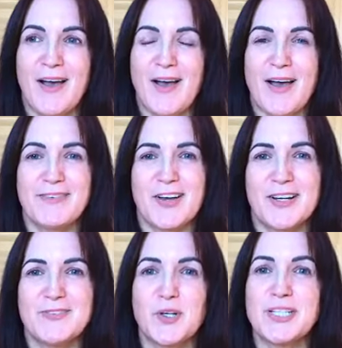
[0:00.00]
I've kind
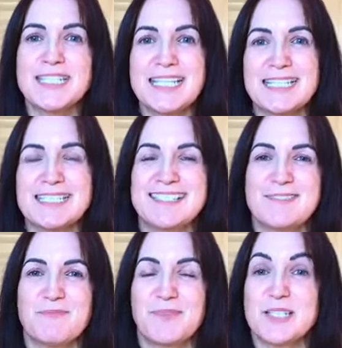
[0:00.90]
of gone into this
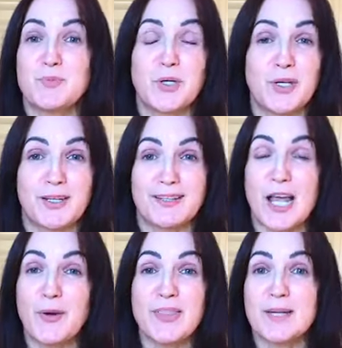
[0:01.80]
work,
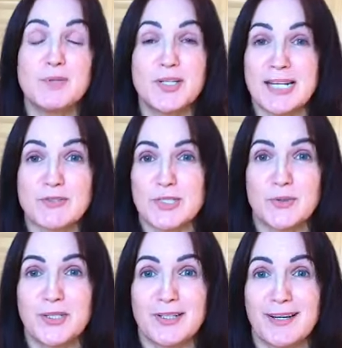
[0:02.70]
knowing that I'm not naturally
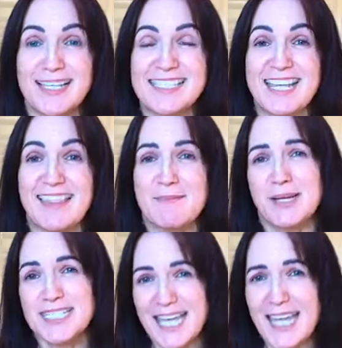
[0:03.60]
organized and that my
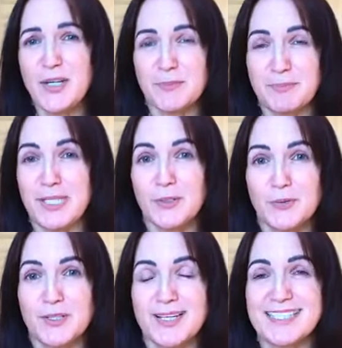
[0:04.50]
take on being
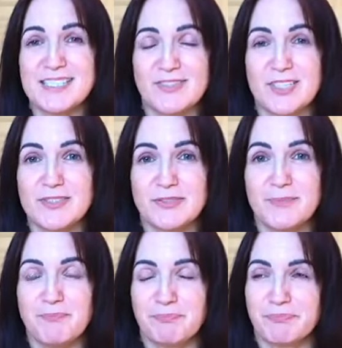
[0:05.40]
organized is very different.
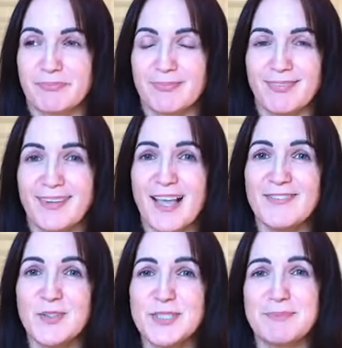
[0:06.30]
I've
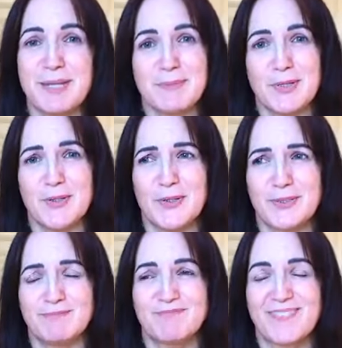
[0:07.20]
looked at people and
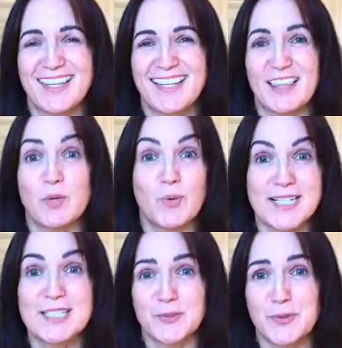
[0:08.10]
gone, the ones
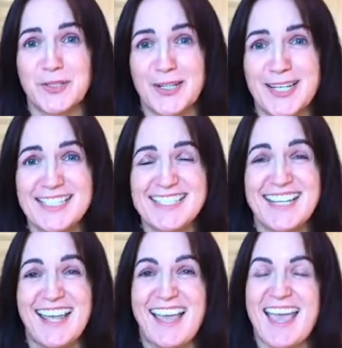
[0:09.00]
that are organized.
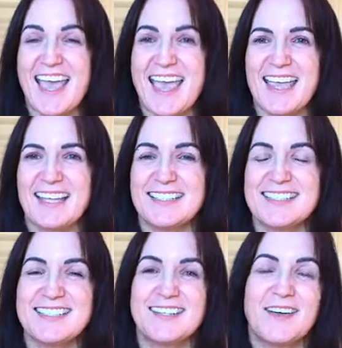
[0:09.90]

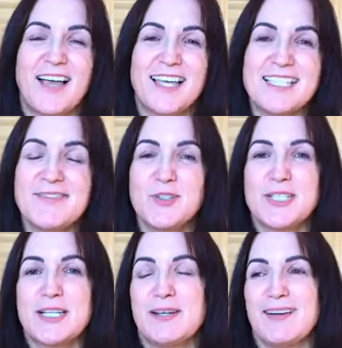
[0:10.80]
And I guess I've looked
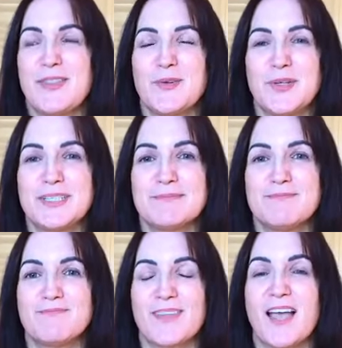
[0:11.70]
at and thought,
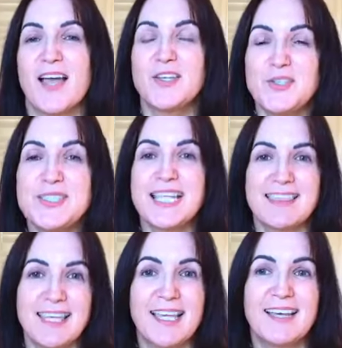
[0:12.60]
I used to
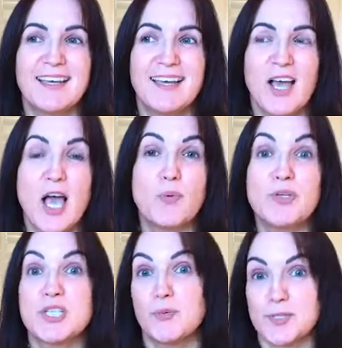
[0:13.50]
think, I
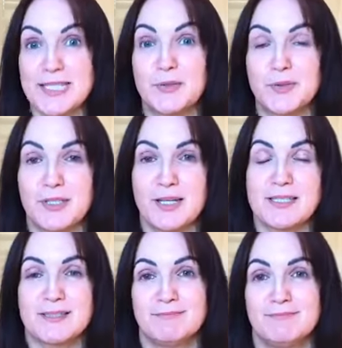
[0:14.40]
wish I was that organized.